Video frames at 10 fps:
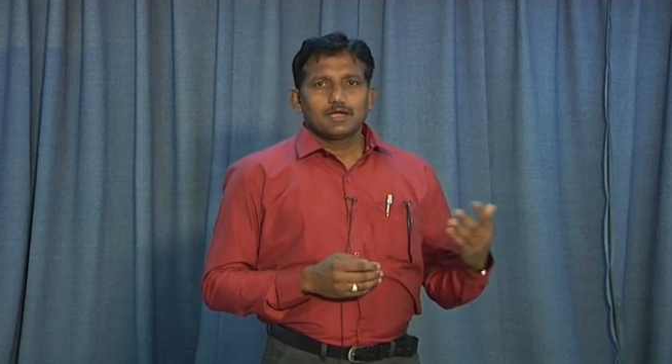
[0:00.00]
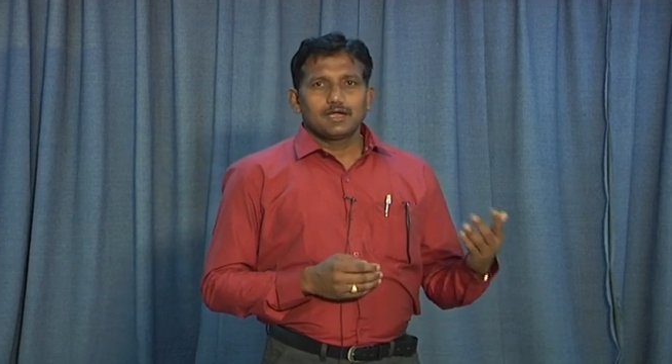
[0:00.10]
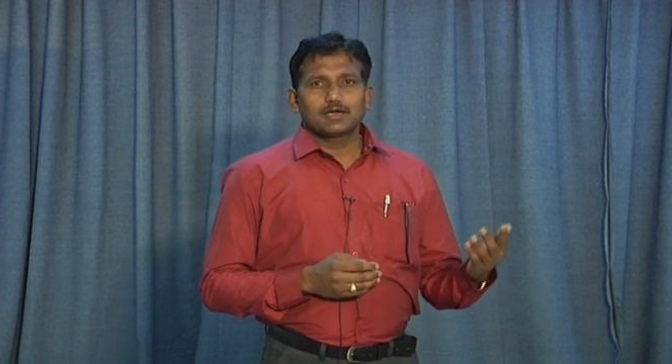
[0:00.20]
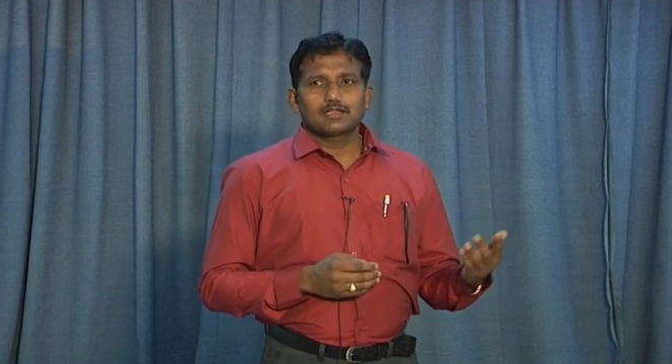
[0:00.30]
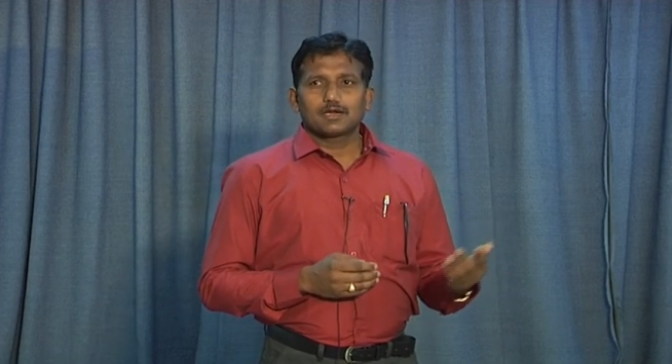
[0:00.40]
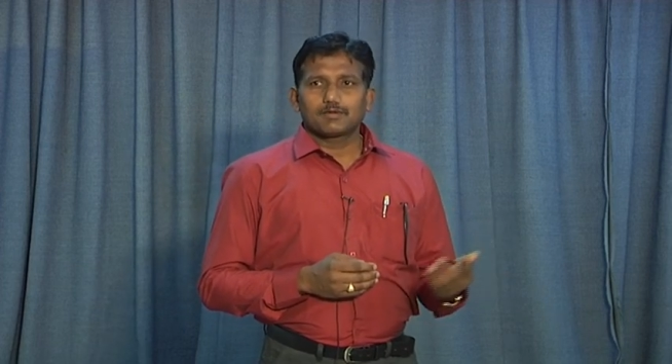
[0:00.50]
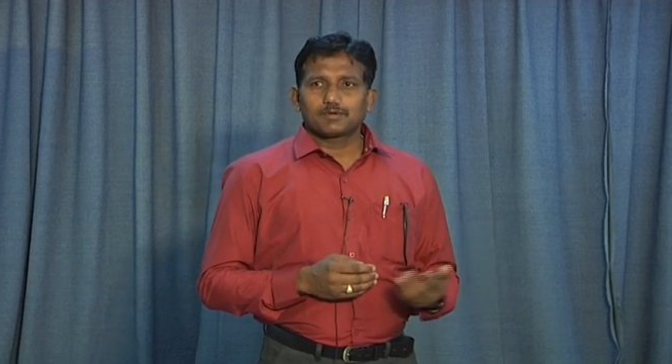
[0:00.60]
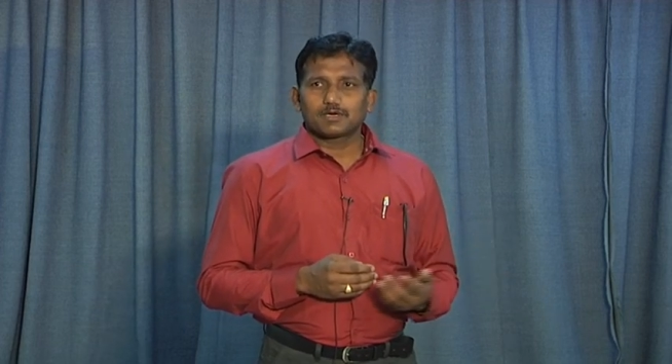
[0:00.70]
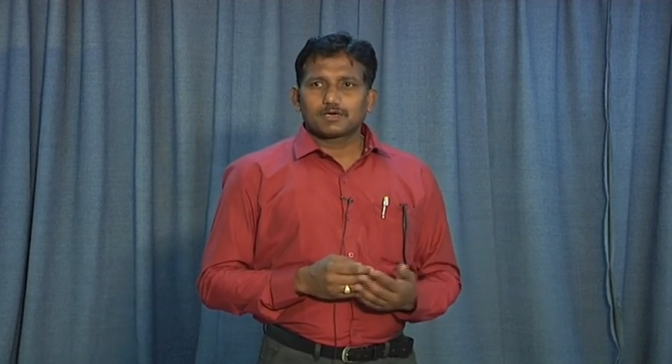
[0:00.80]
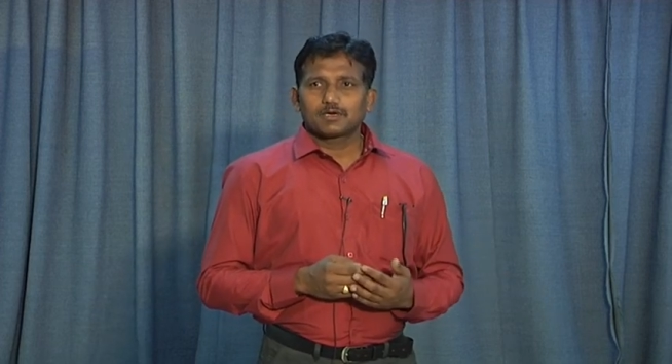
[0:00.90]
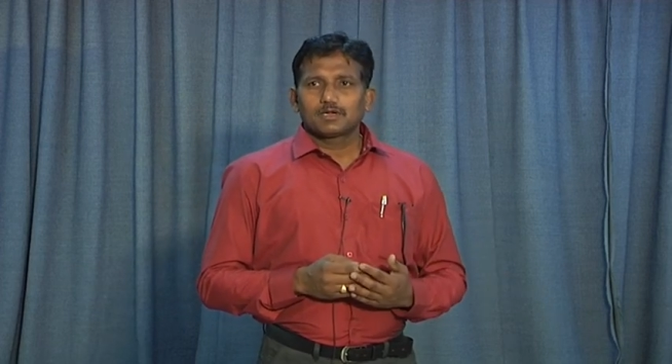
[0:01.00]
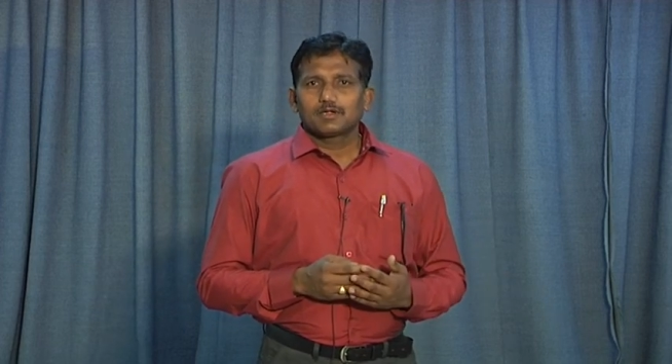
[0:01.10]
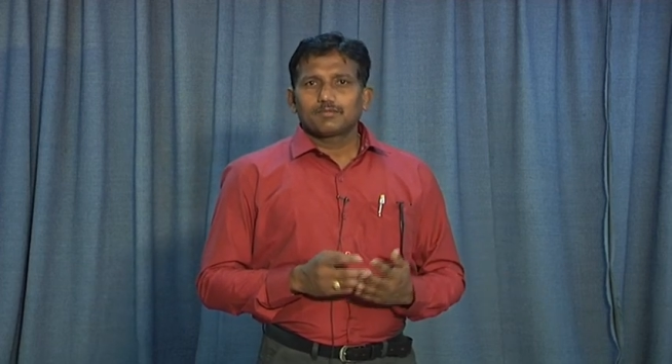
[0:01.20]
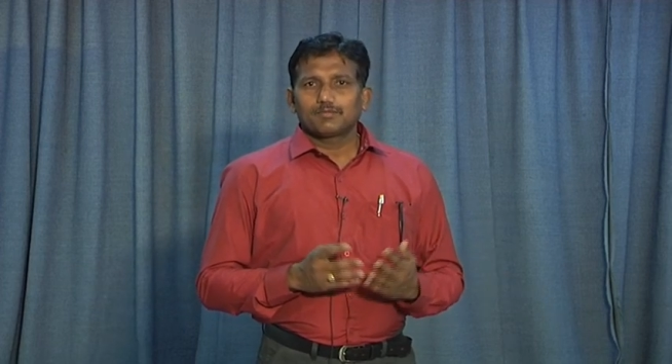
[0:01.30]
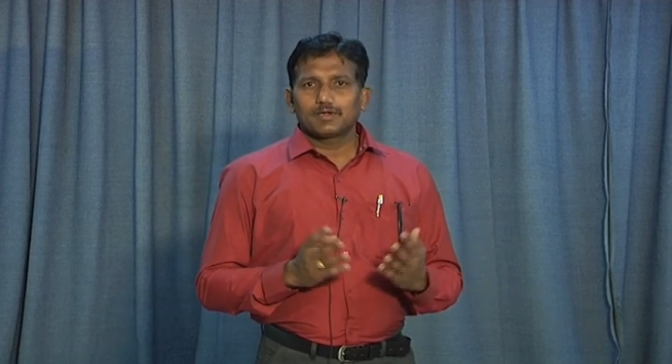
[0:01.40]
and thereafter
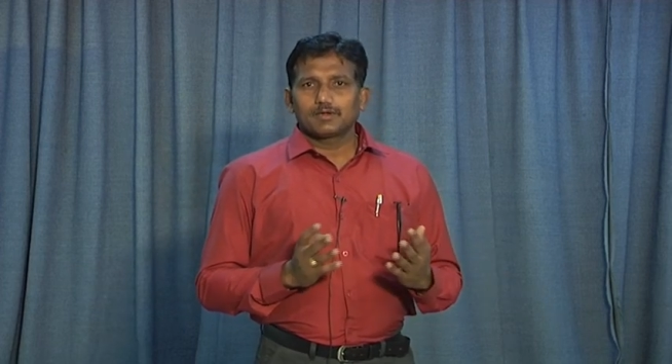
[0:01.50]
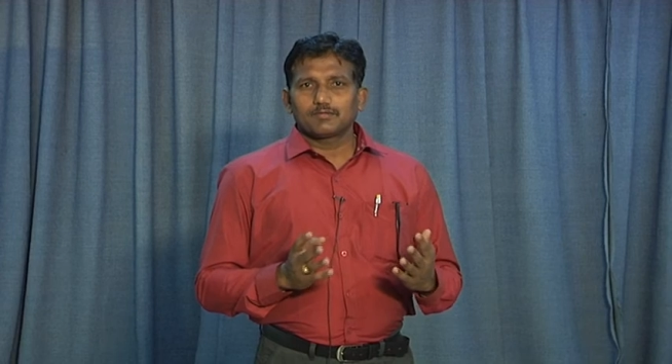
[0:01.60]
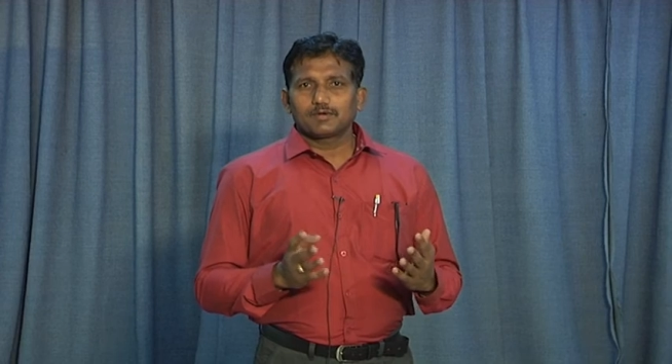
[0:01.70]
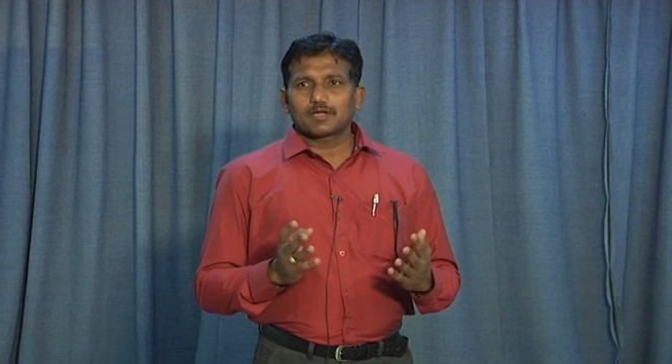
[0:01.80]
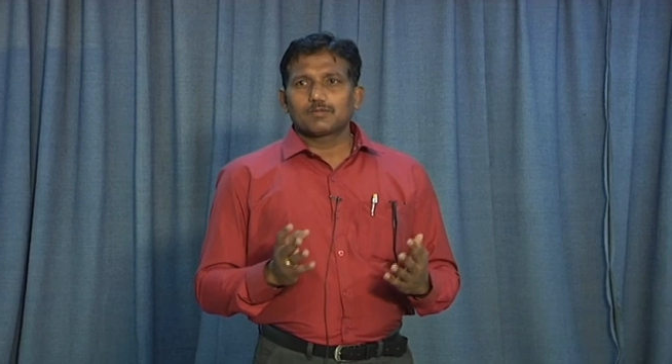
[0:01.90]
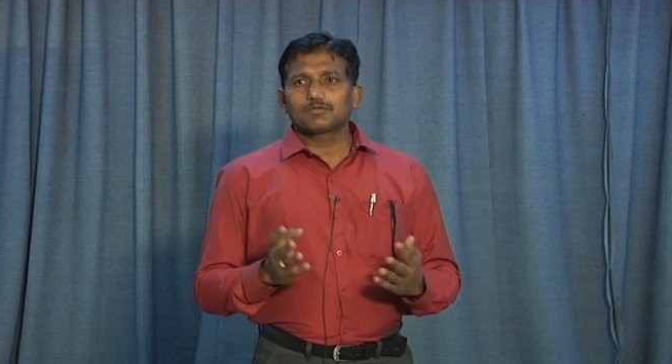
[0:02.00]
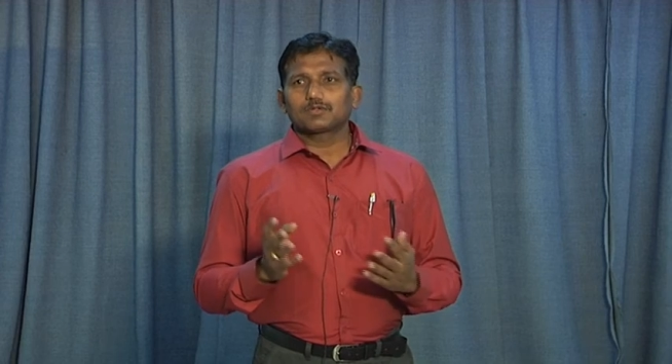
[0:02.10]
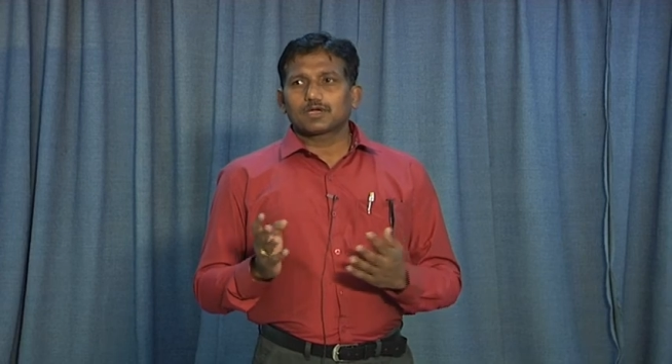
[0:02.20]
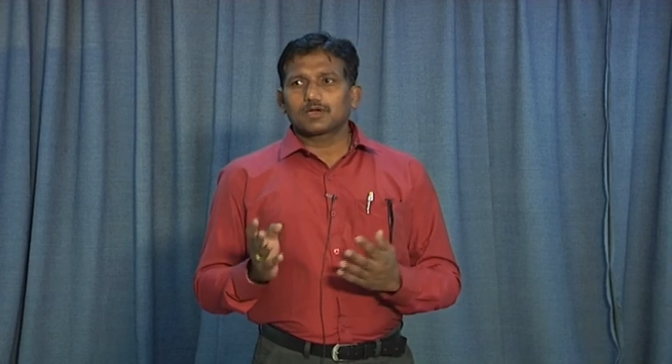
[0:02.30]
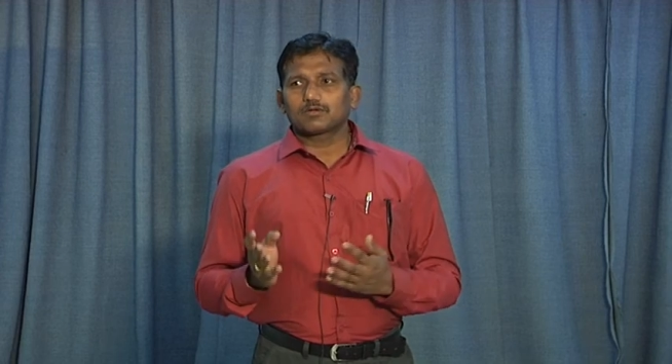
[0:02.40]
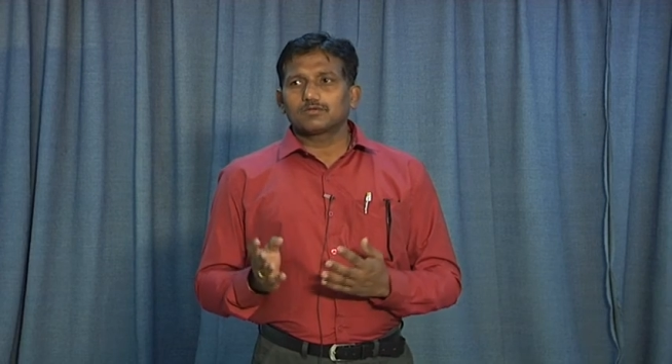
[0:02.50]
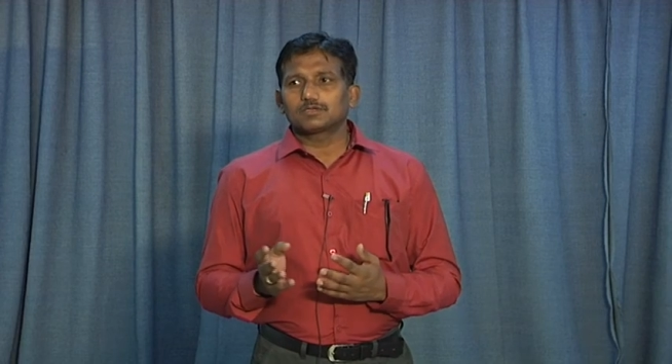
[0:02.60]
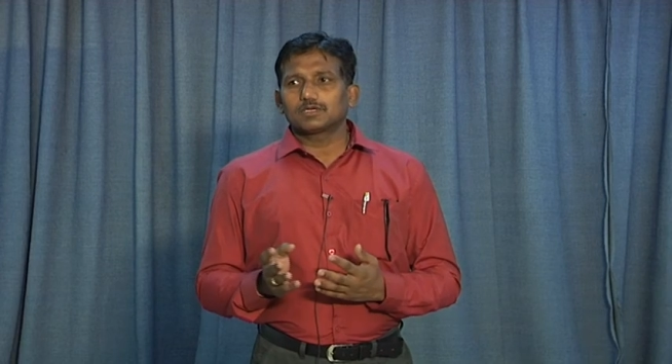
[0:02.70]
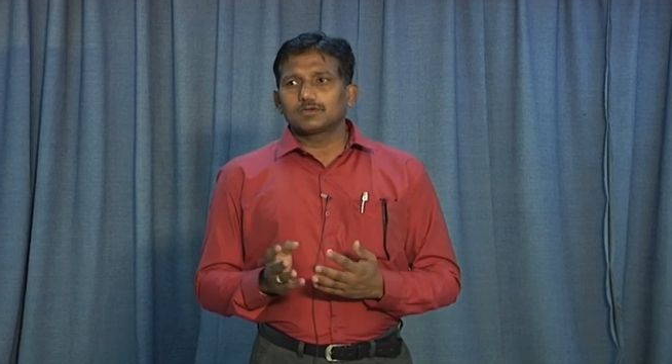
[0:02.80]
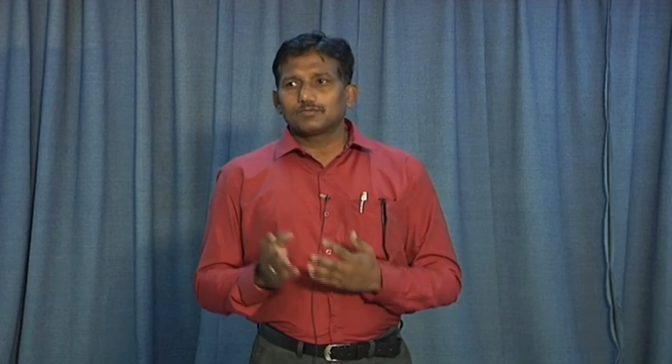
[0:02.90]
we will come to the
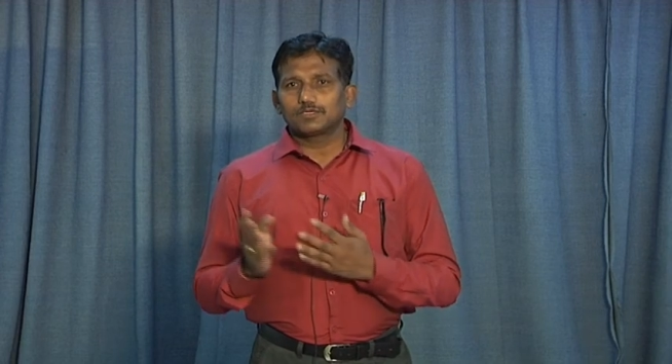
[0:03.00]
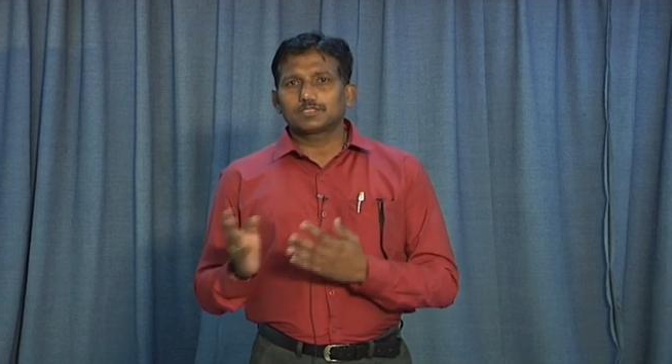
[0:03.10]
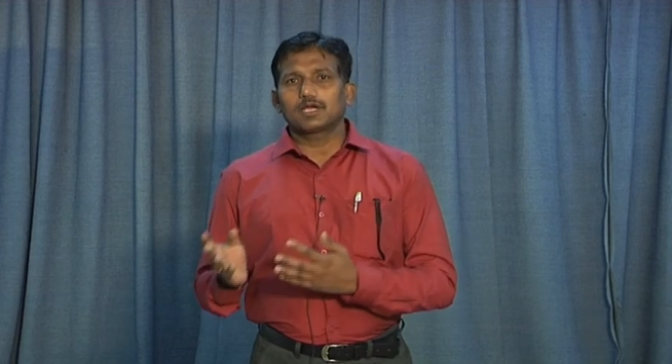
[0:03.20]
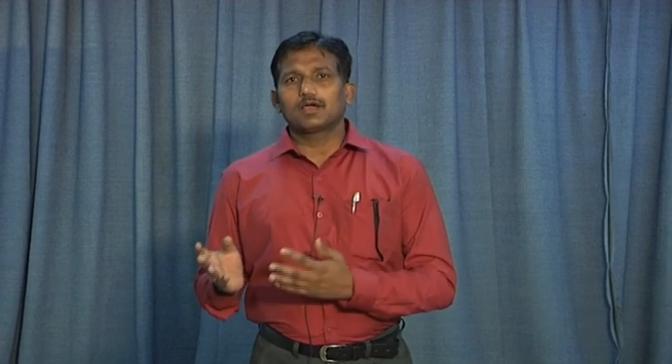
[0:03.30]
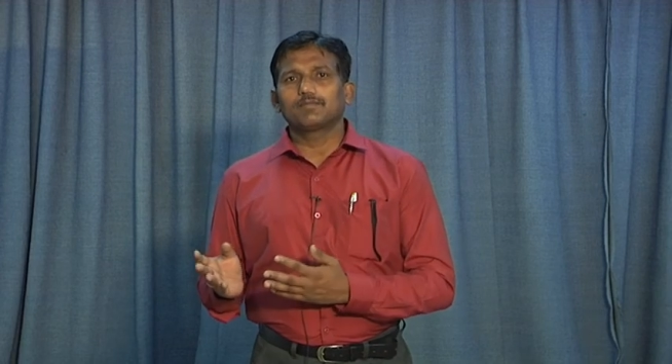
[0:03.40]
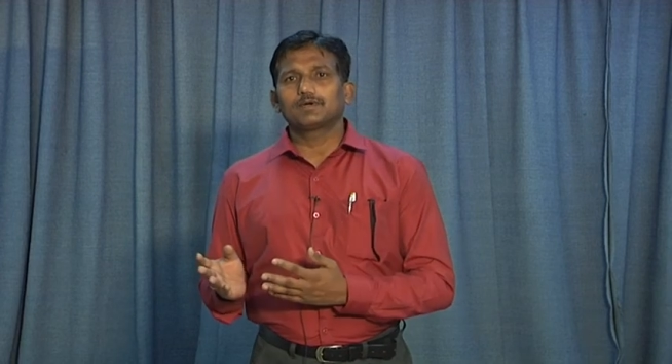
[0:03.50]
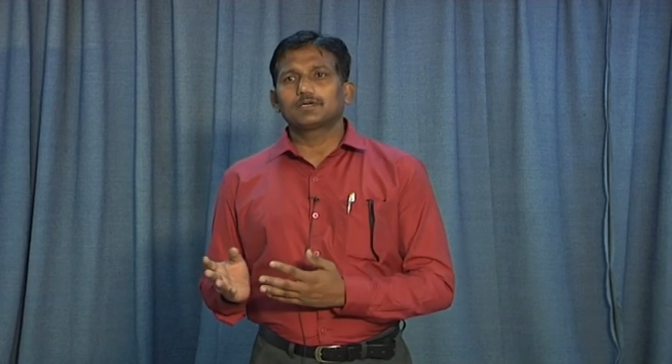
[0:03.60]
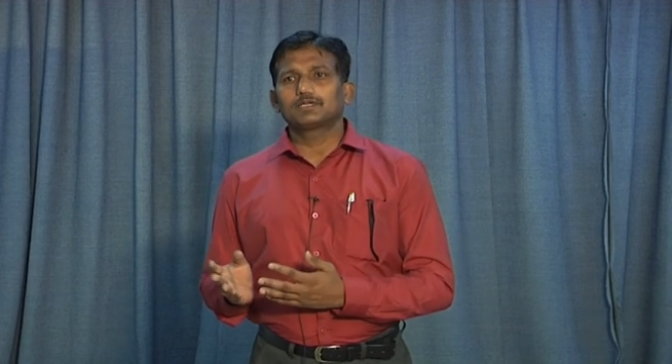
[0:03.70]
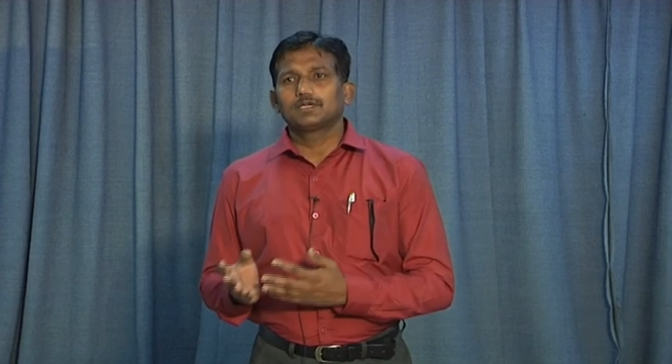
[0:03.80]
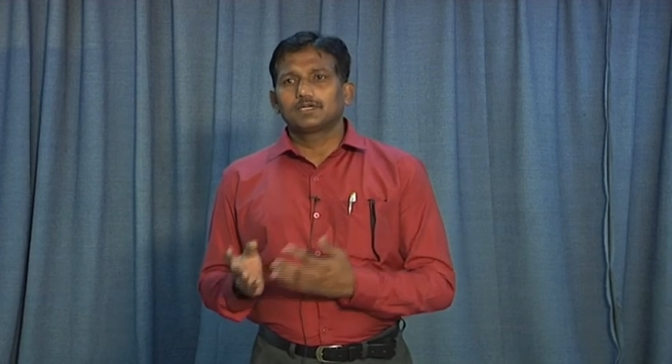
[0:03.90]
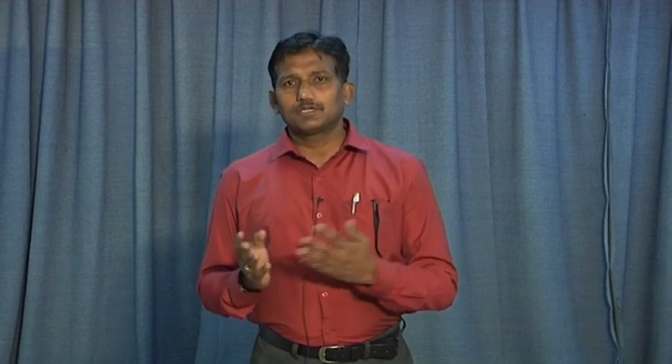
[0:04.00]
conclusion which hybrid